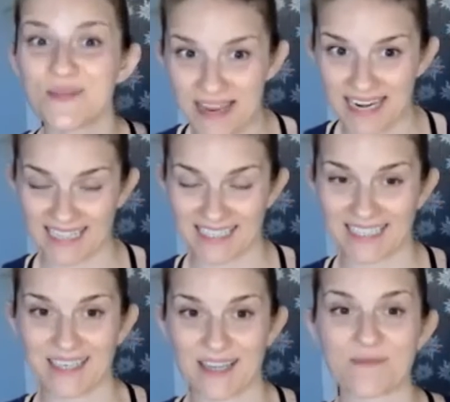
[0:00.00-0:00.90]

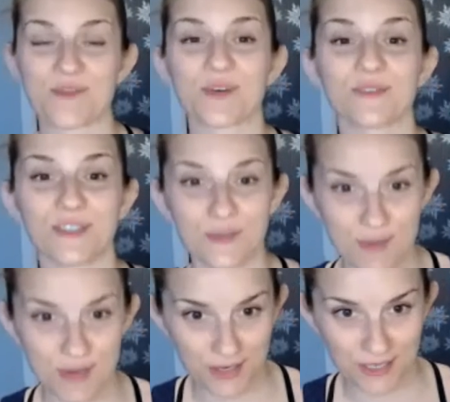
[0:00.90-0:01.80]
minutes improves your
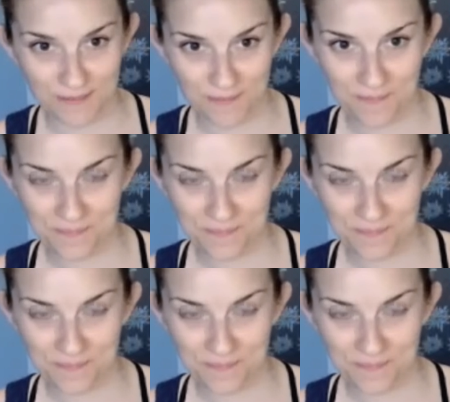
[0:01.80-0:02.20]
mood